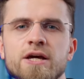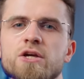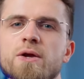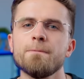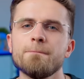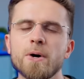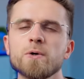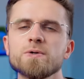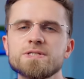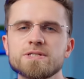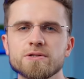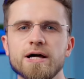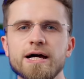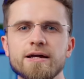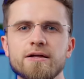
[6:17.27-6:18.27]
you most
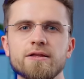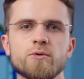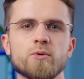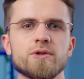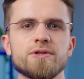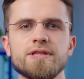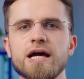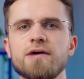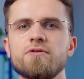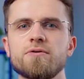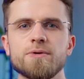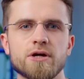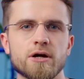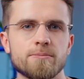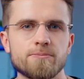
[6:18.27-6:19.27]
likely will never
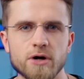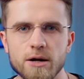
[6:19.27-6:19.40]
become